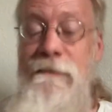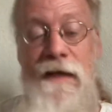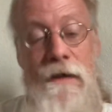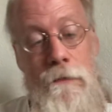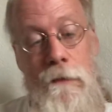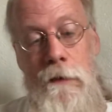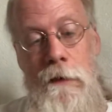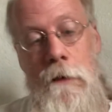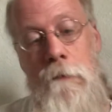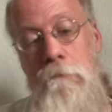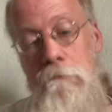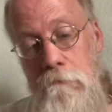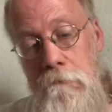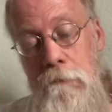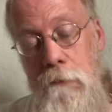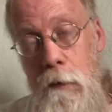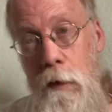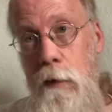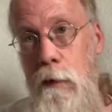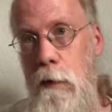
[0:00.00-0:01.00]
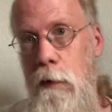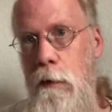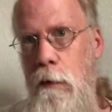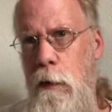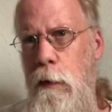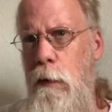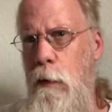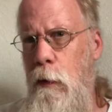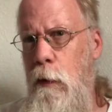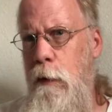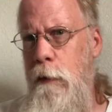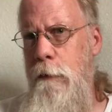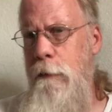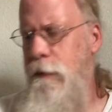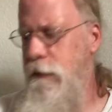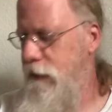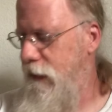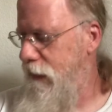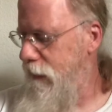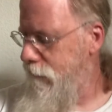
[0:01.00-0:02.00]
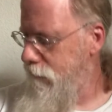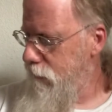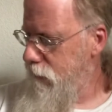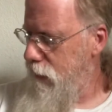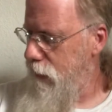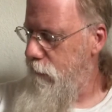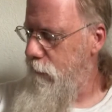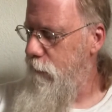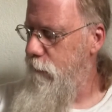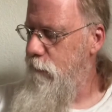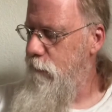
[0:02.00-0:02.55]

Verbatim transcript: There we go. we we'll, we'll work with that, Kevin.